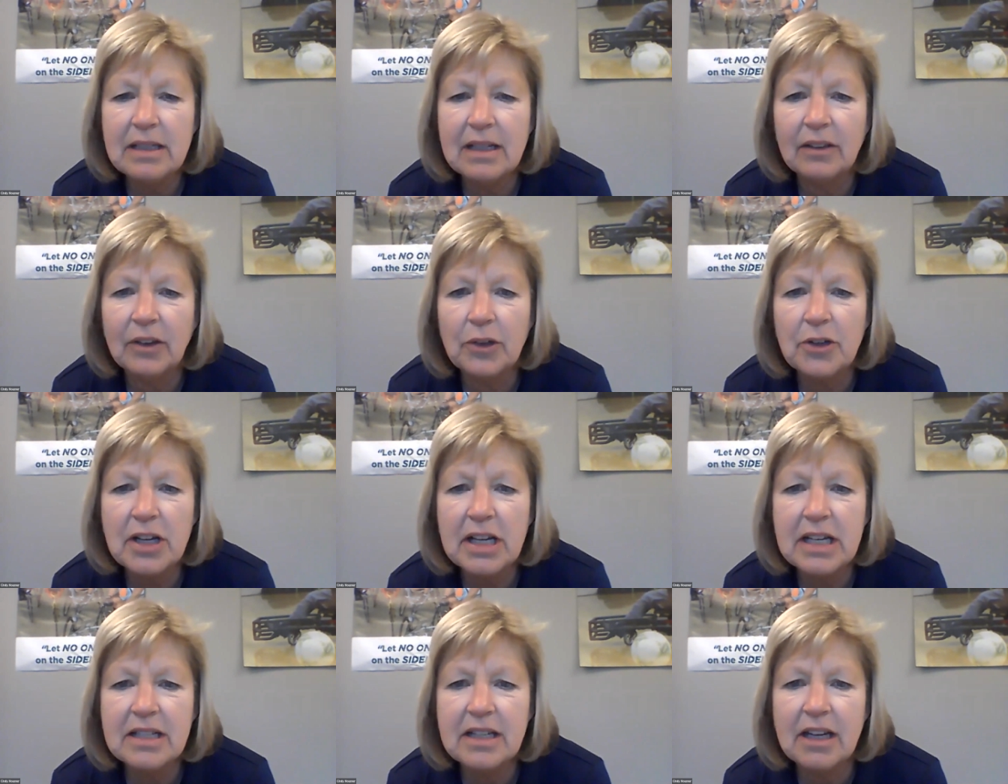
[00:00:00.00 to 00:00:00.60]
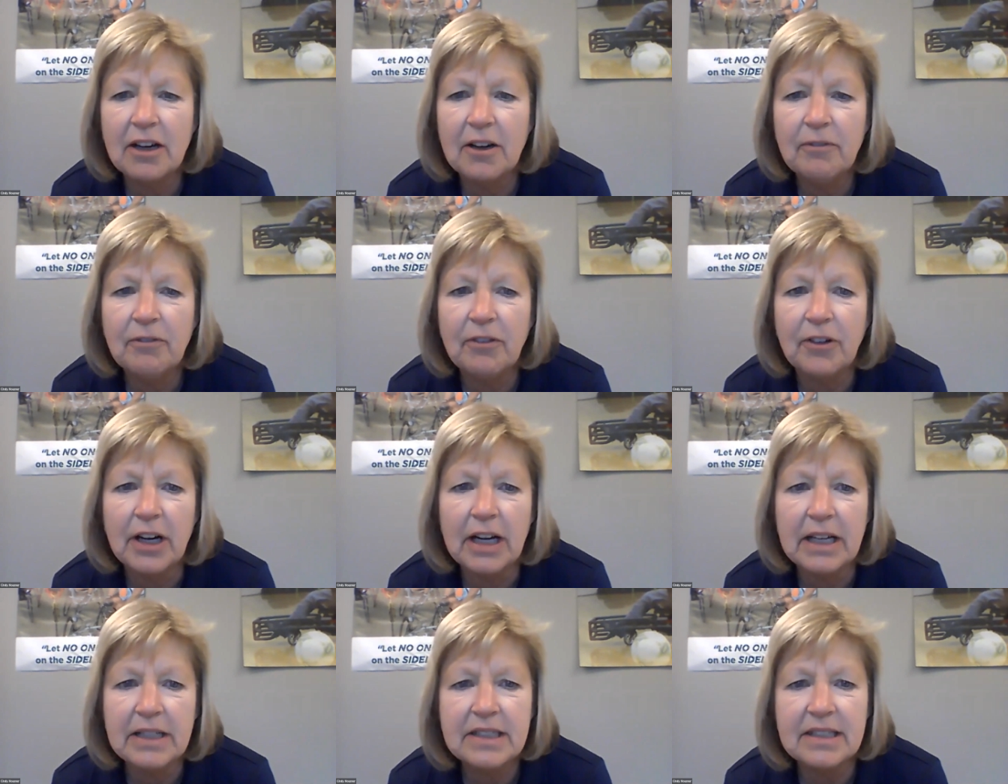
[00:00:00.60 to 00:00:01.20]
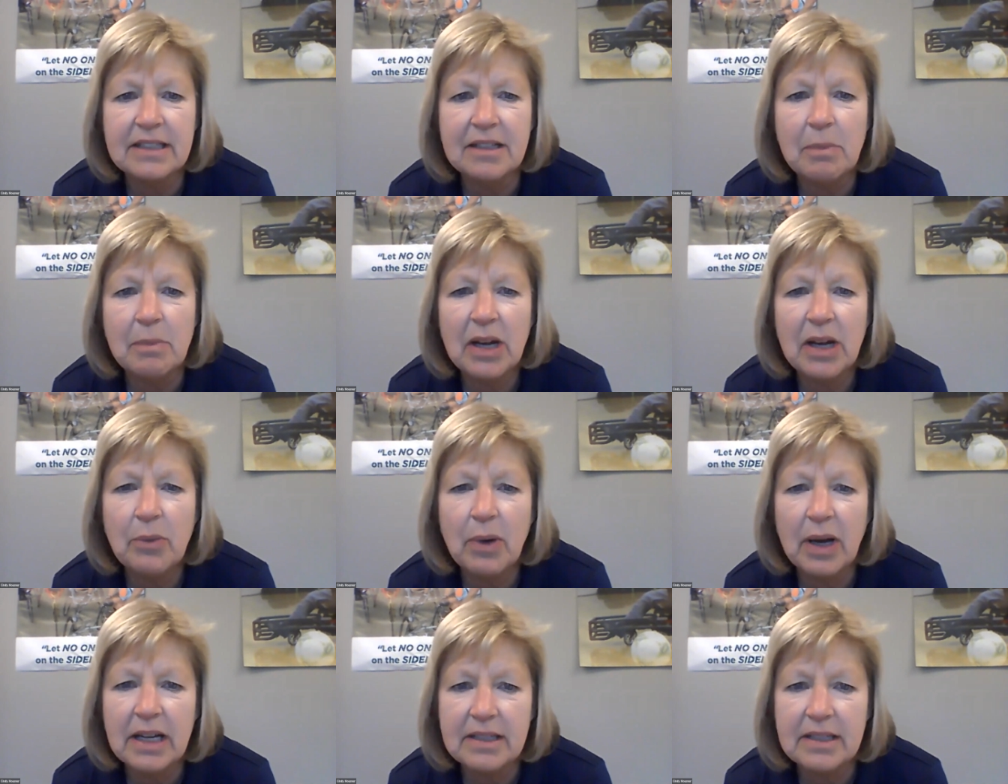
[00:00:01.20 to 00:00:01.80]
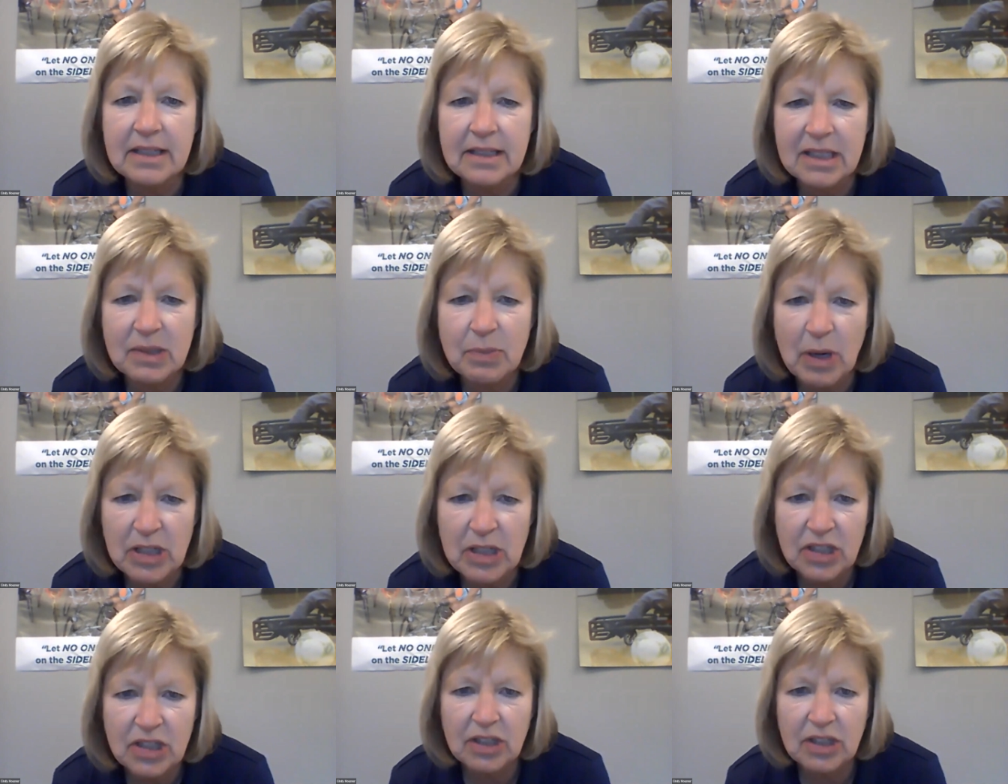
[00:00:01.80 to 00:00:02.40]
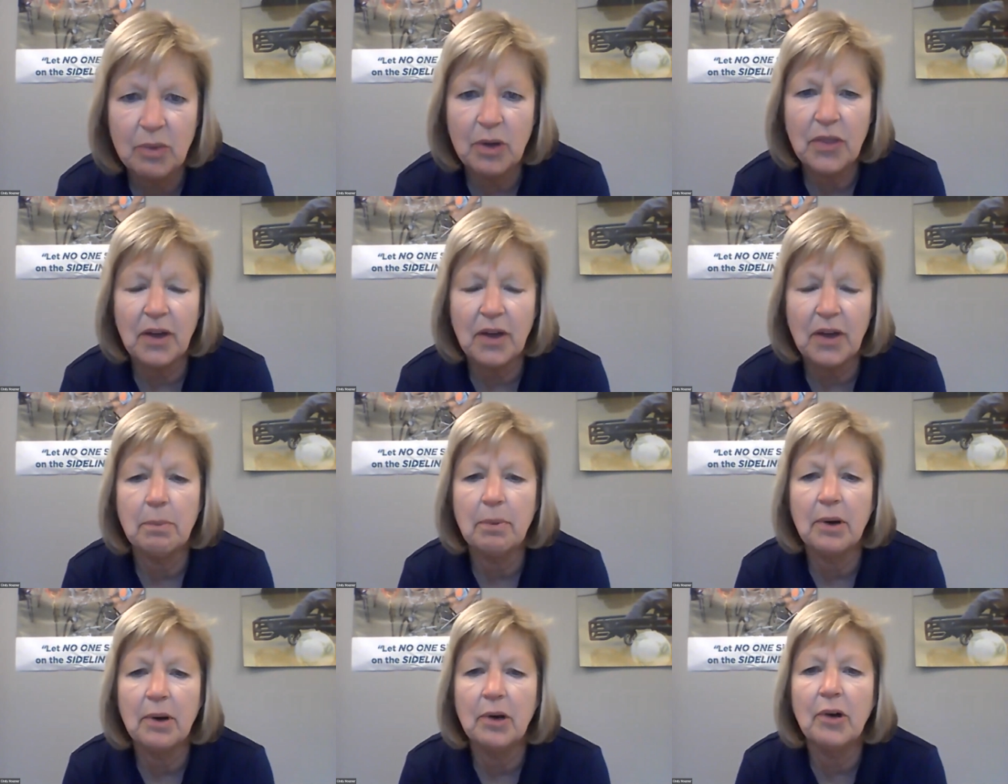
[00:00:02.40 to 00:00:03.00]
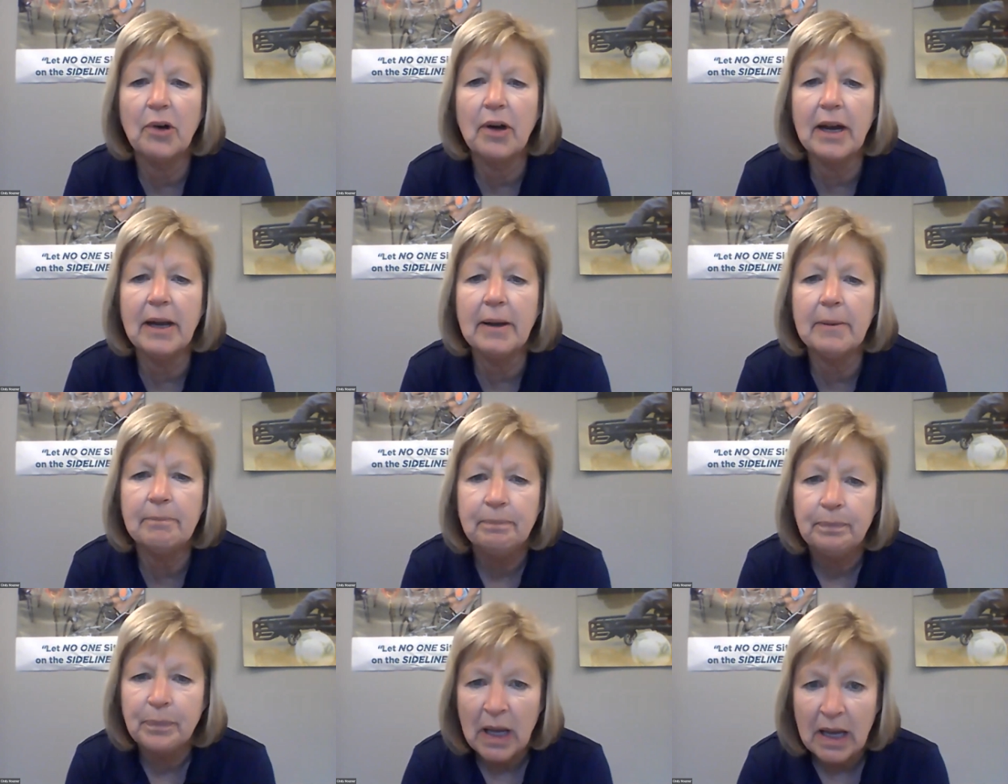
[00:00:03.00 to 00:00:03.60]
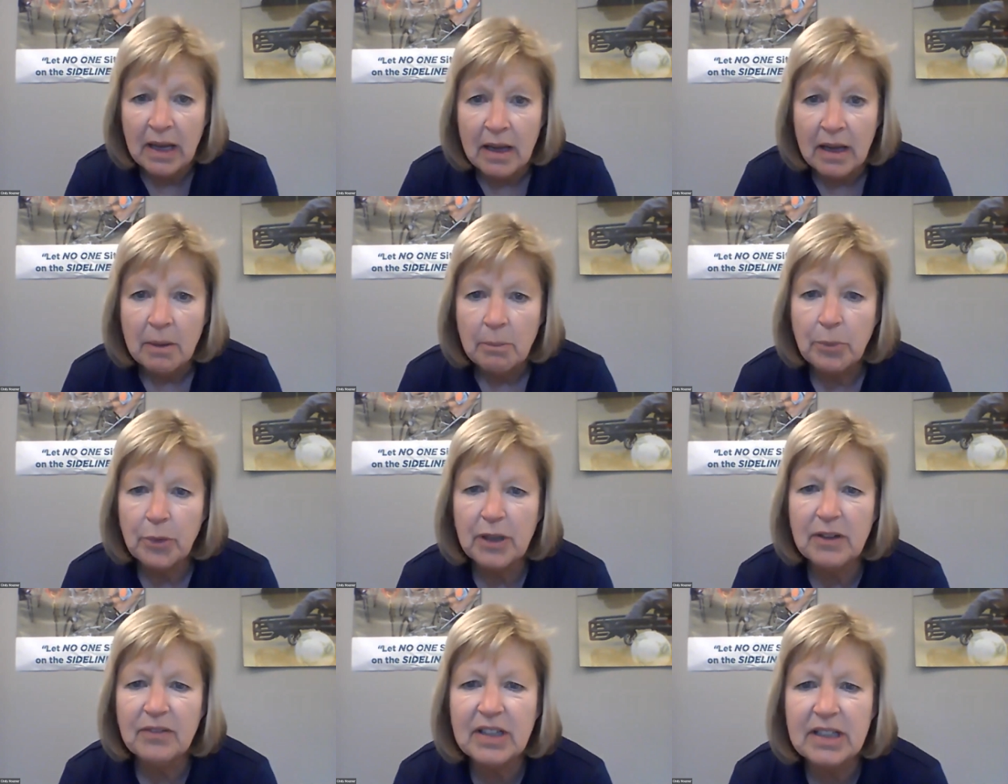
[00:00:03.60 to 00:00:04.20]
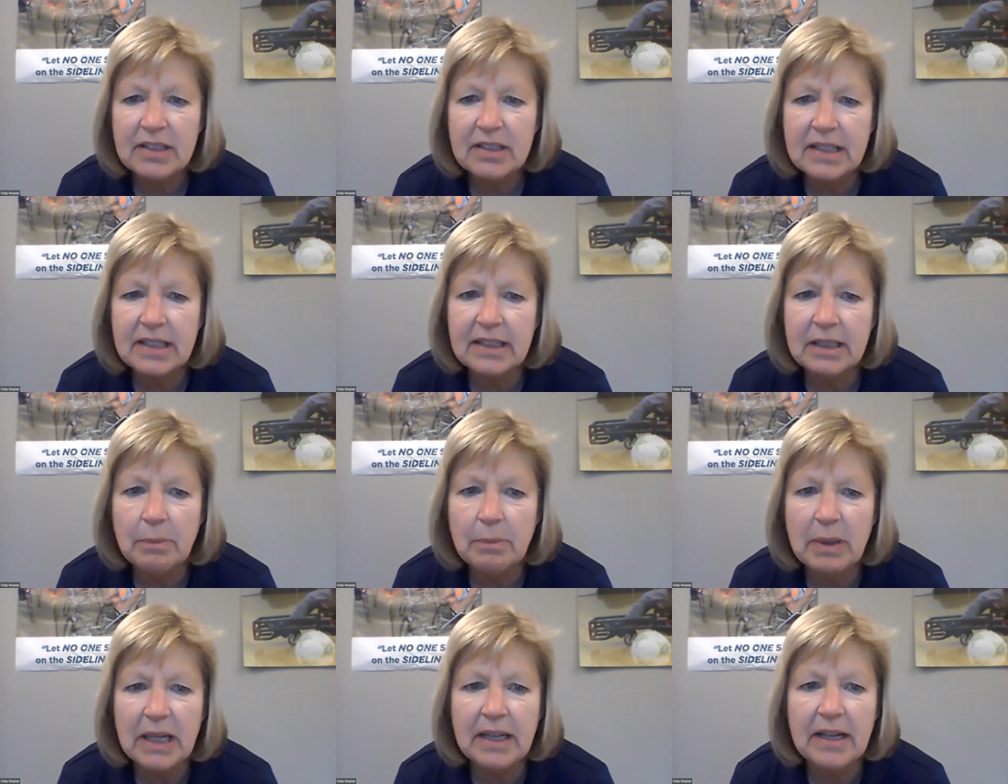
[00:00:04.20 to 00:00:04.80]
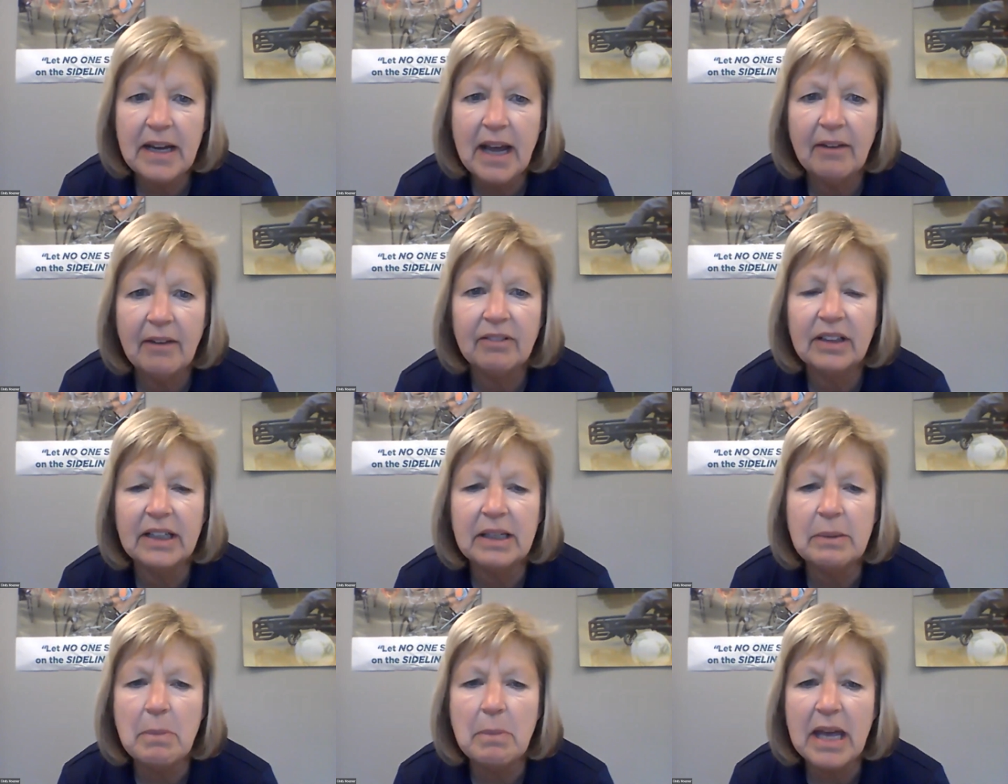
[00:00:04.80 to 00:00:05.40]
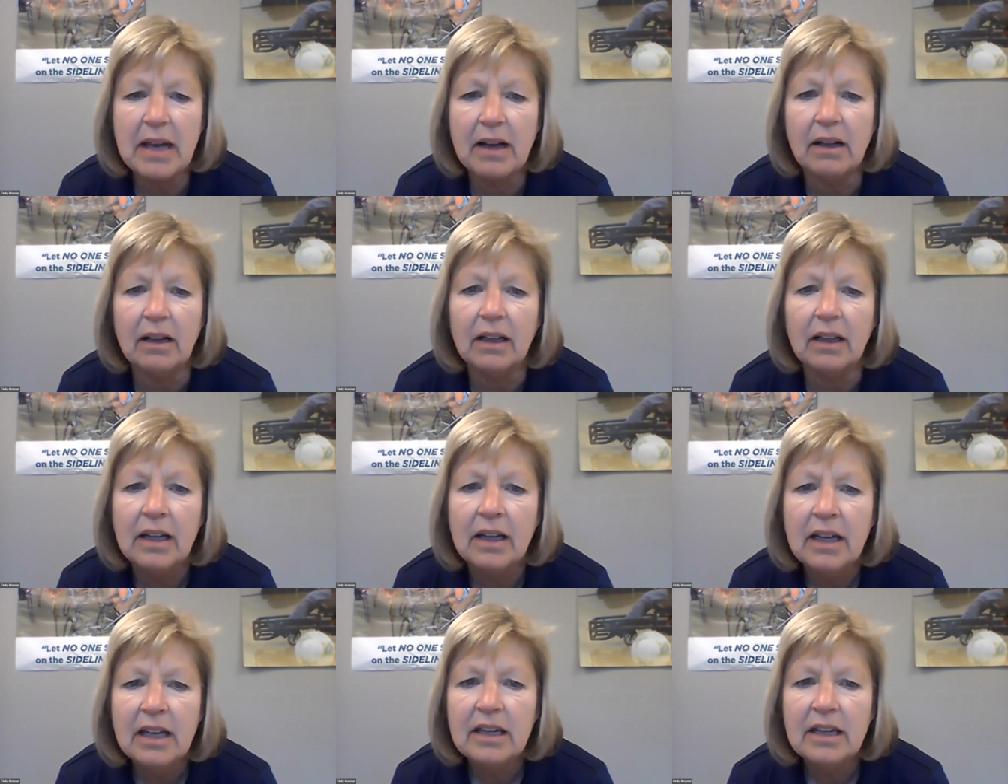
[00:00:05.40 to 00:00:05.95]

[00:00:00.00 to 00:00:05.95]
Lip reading: learning year for us in many ways, especially with our program previously being heavily male.